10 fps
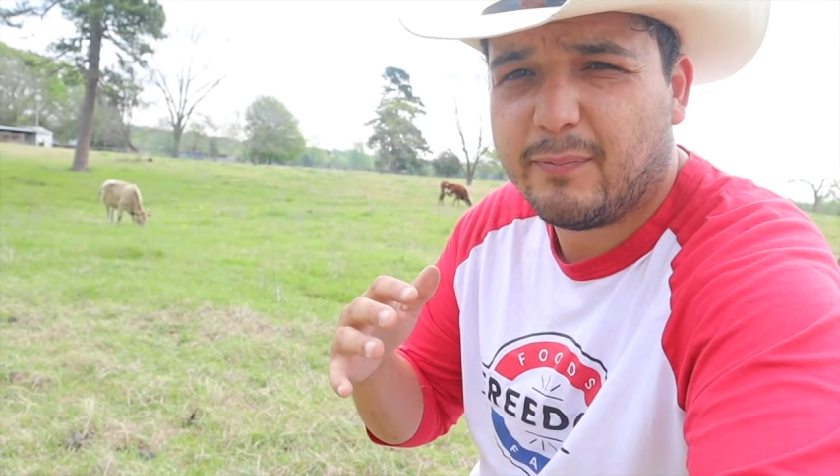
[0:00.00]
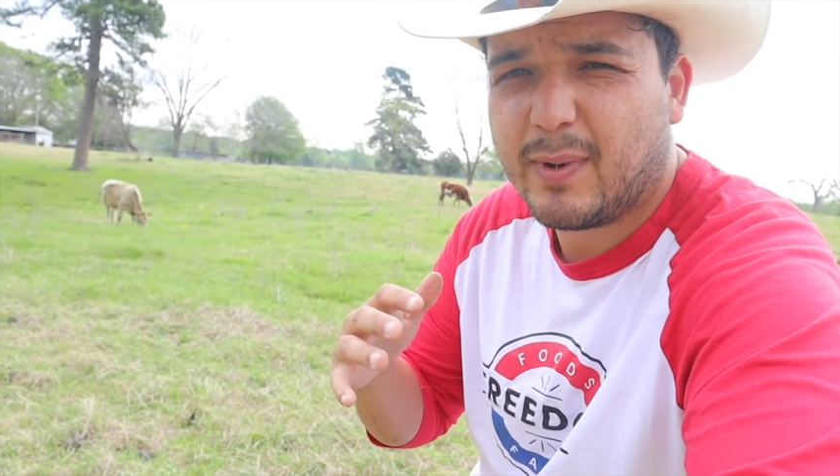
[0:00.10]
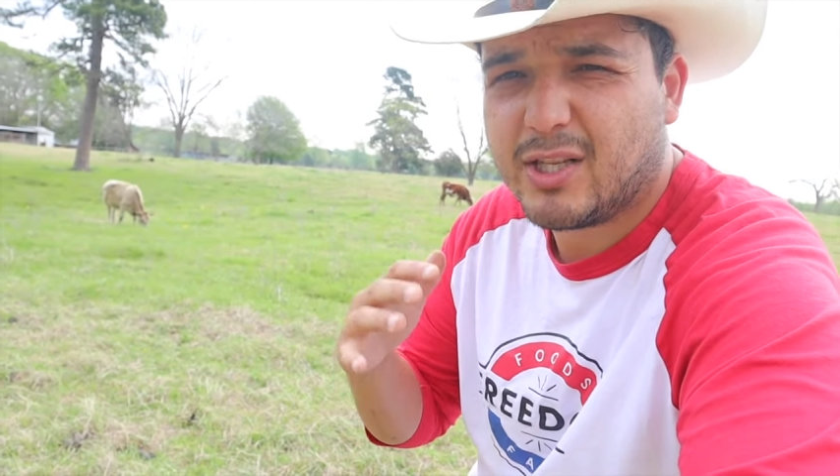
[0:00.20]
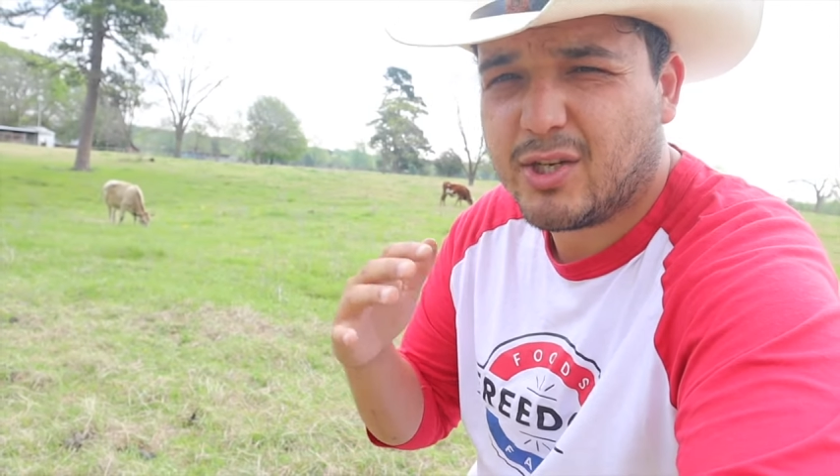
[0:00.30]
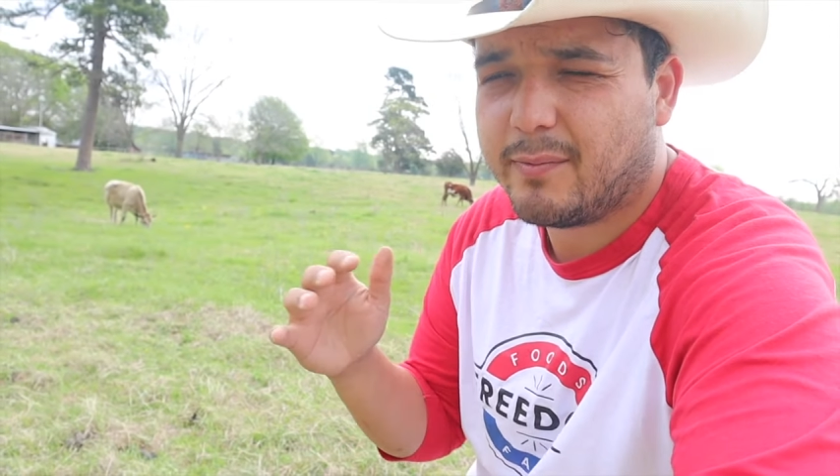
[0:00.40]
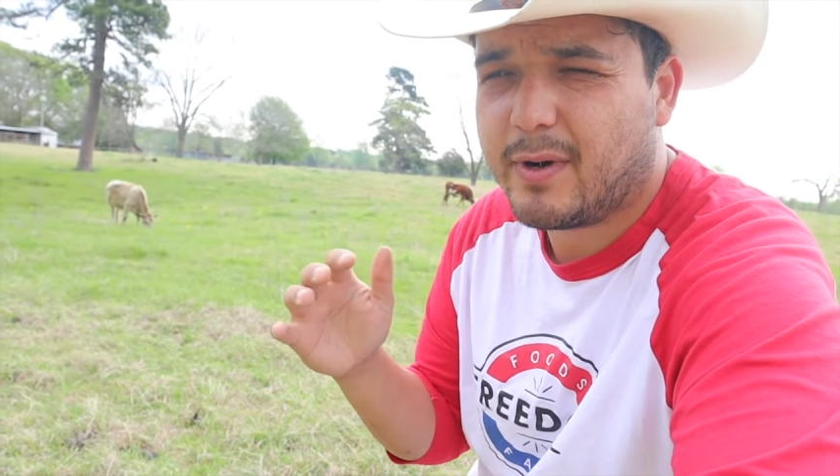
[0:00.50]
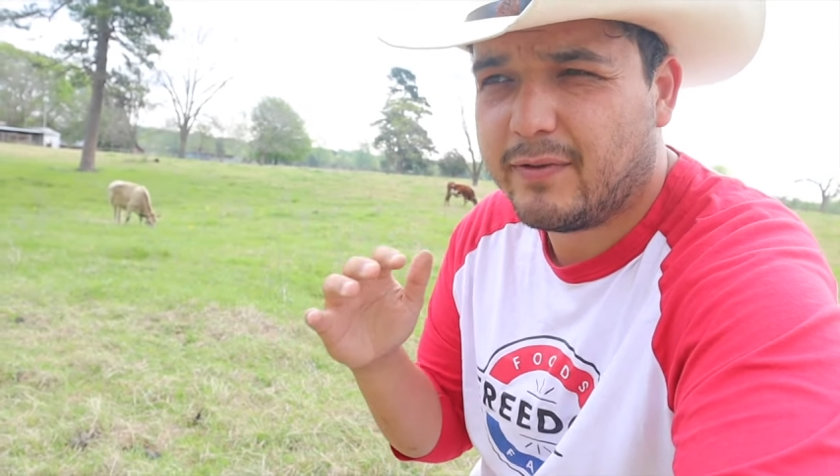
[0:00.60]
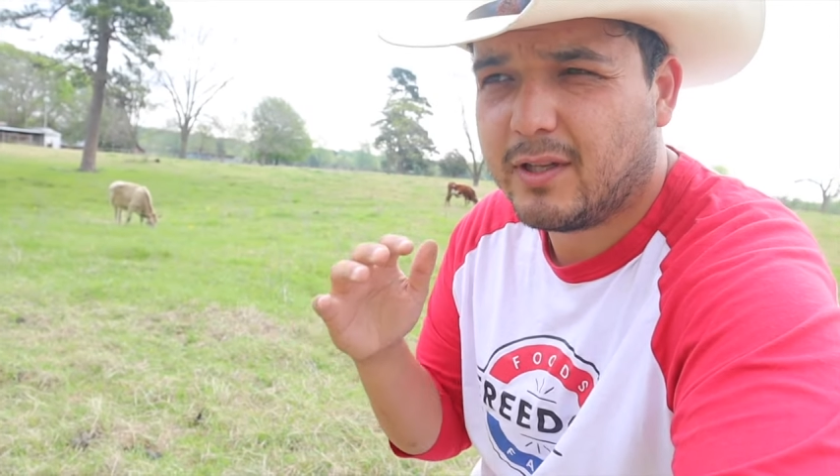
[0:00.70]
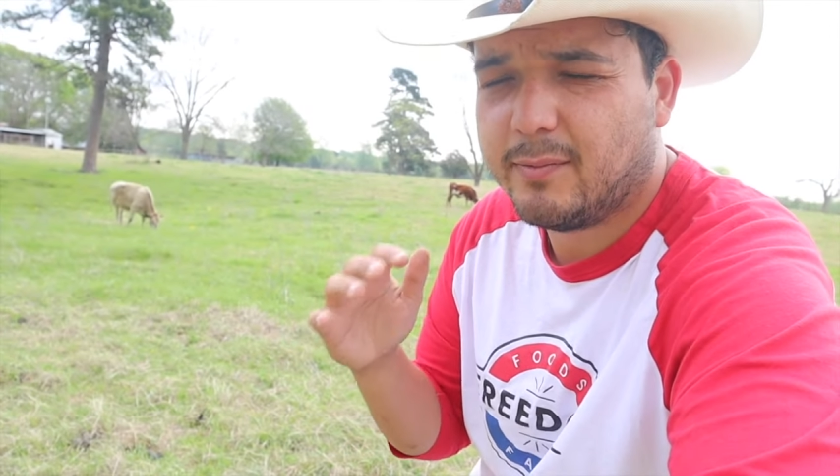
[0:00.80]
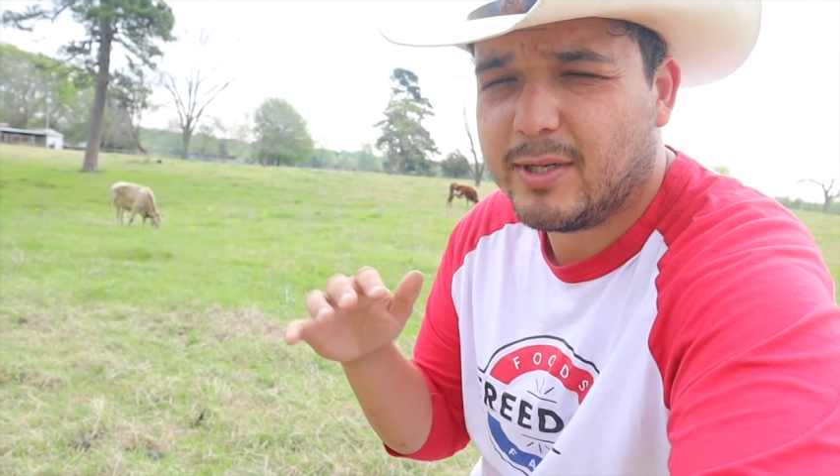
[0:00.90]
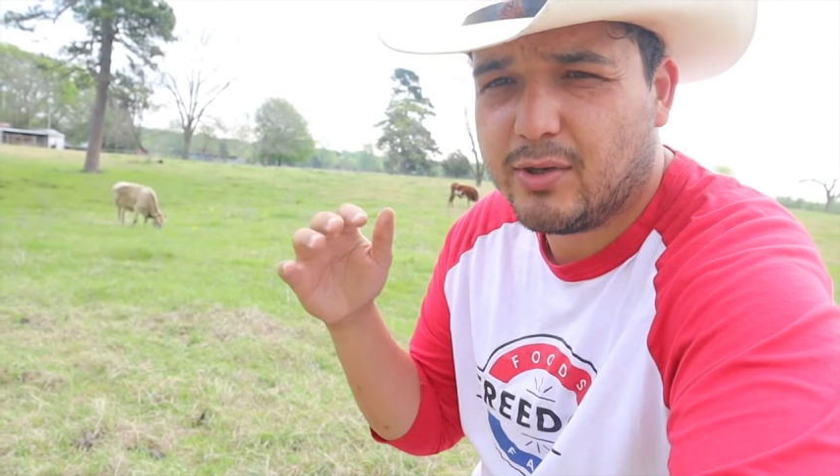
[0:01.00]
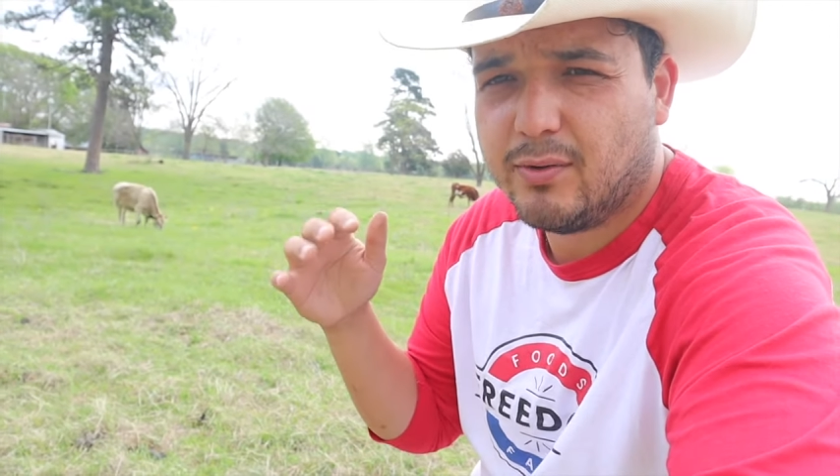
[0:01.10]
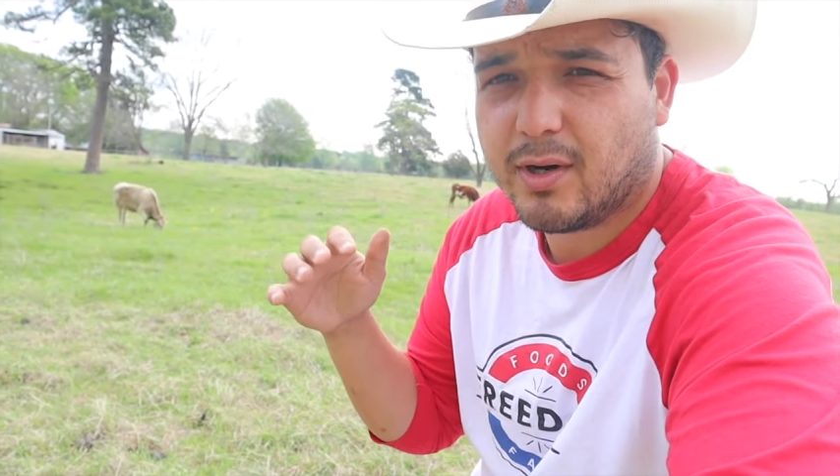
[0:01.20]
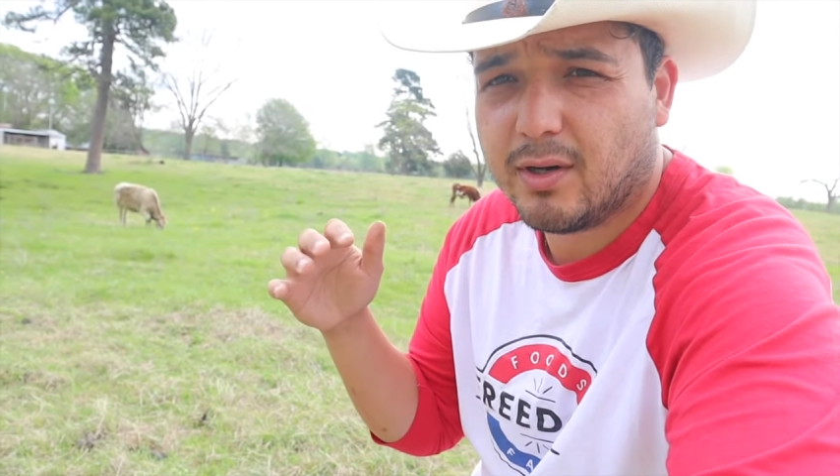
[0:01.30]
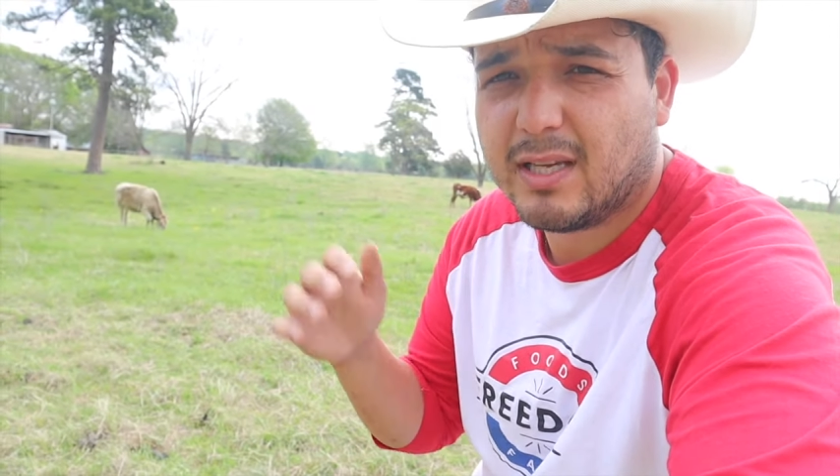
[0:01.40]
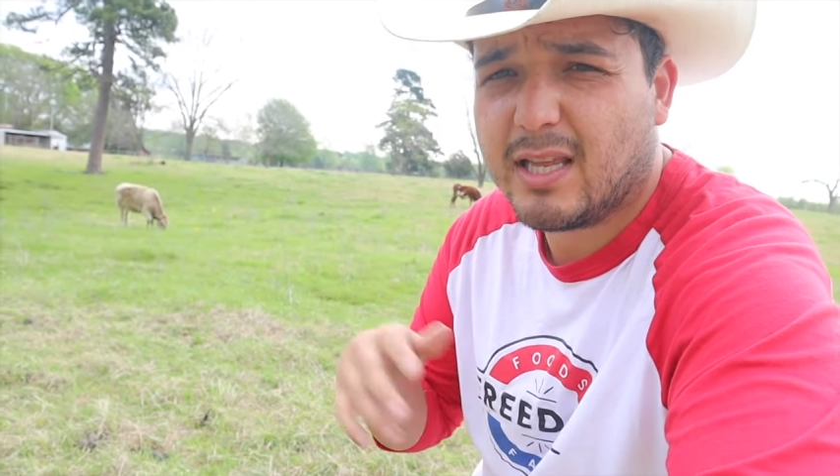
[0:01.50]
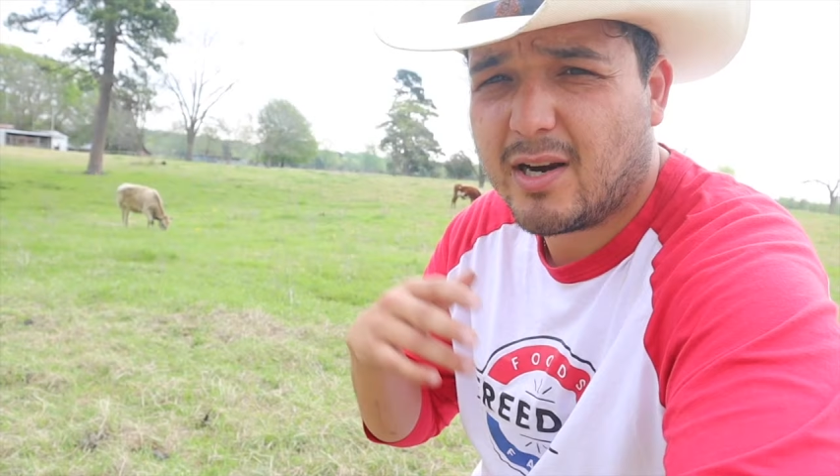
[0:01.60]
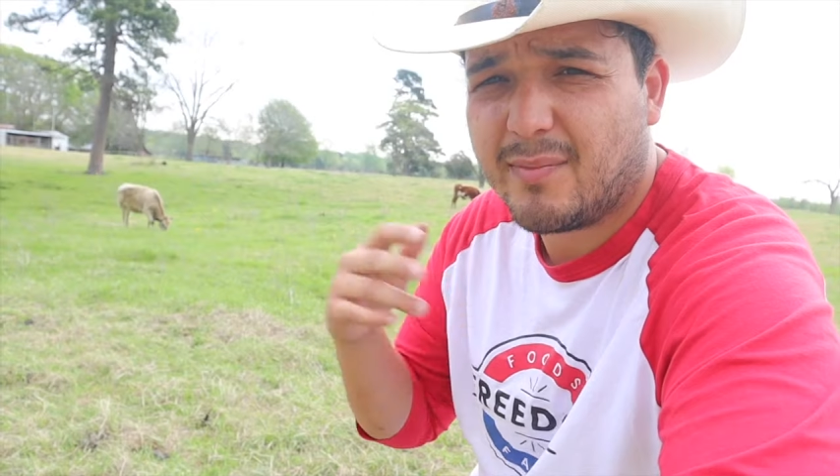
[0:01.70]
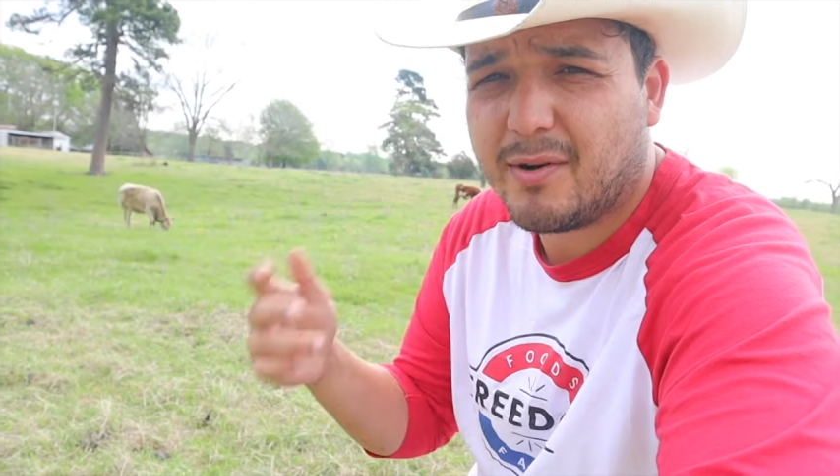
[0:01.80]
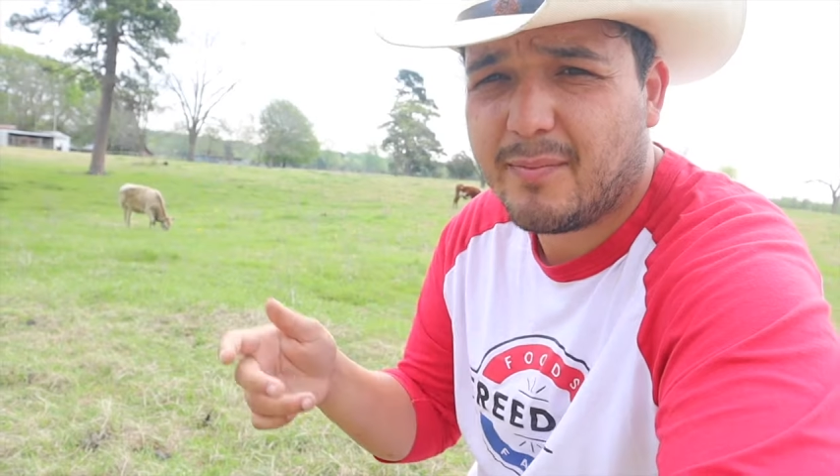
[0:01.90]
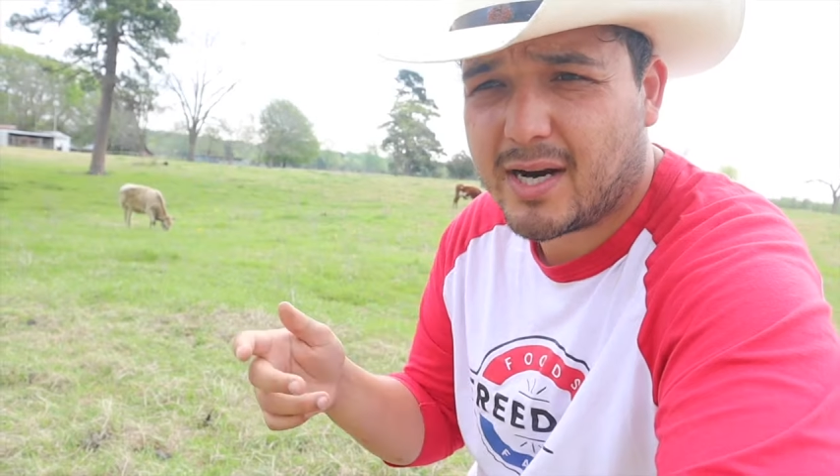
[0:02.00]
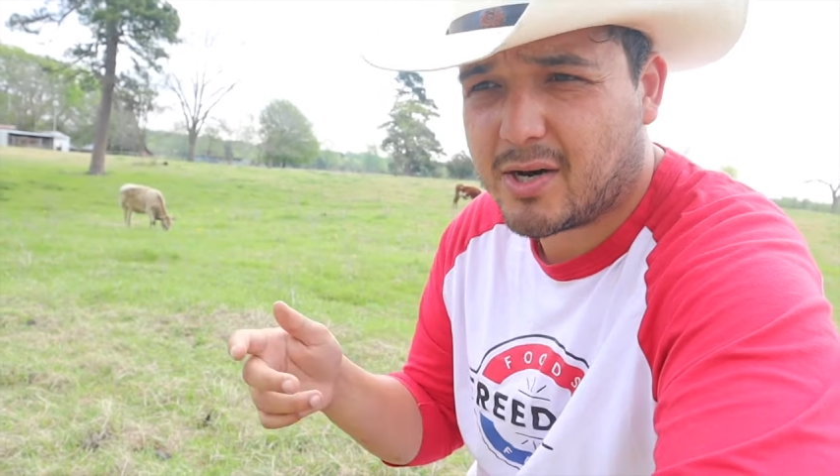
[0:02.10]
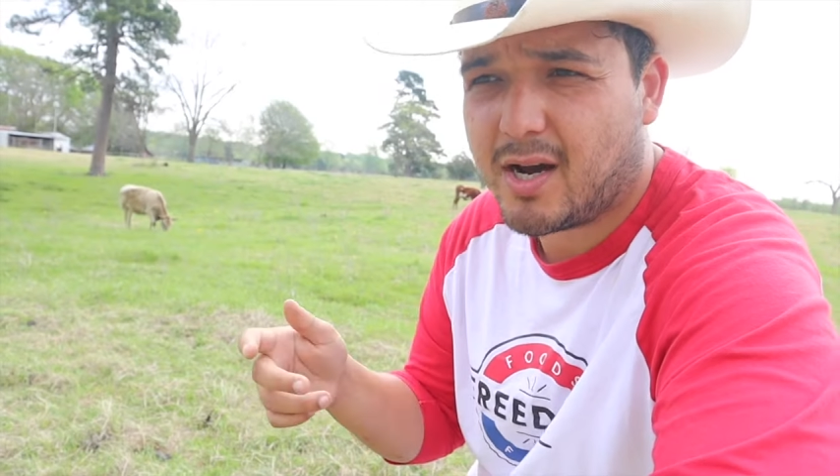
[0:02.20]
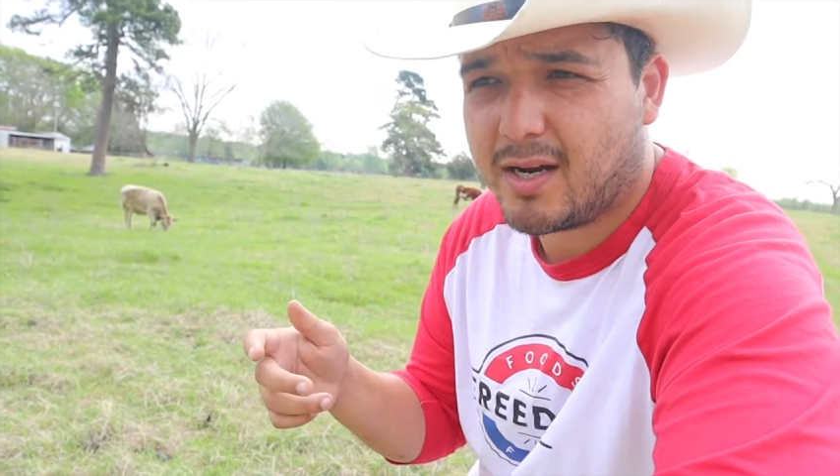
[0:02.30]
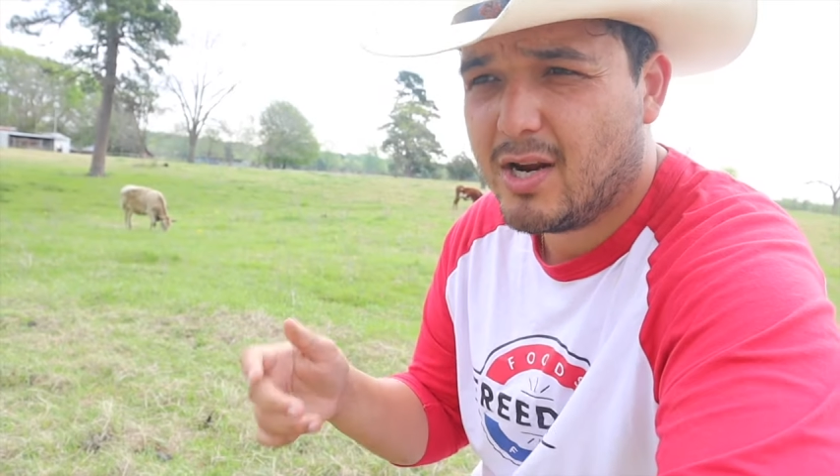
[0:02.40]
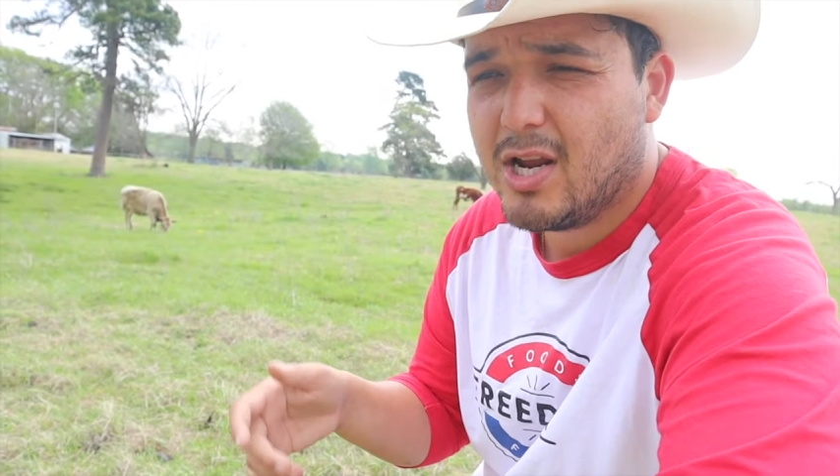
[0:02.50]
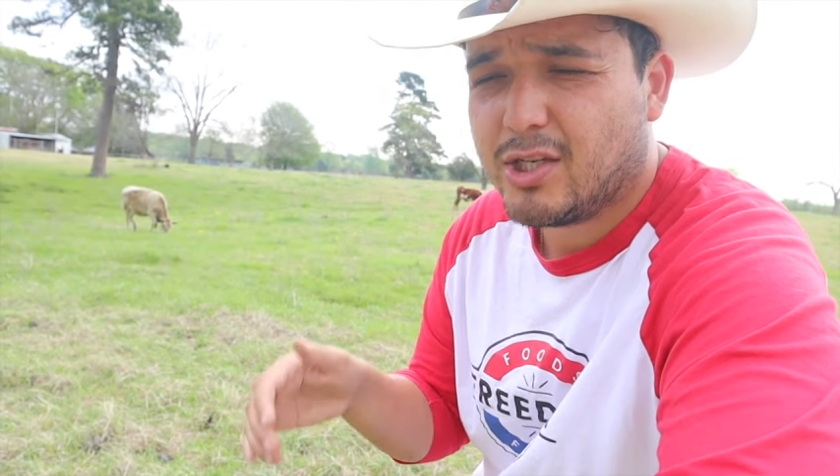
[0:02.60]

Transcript: but I took them off a little bit too early, then I put them back on.